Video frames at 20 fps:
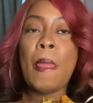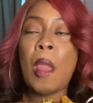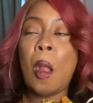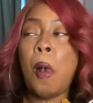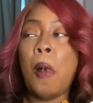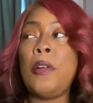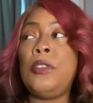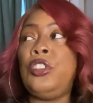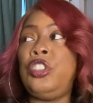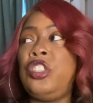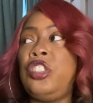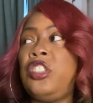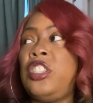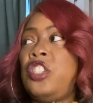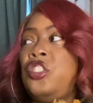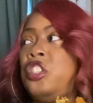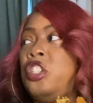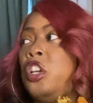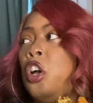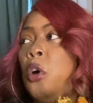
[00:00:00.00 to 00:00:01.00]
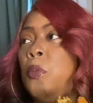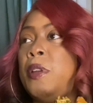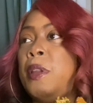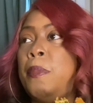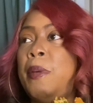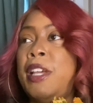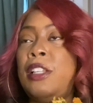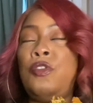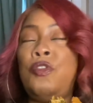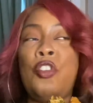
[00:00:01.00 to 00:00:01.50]
And she said she hoped the
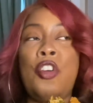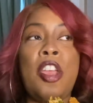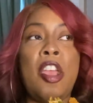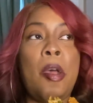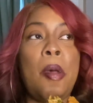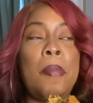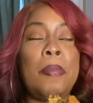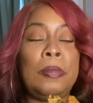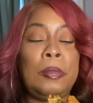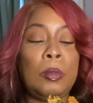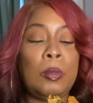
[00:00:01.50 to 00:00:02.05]
best for him.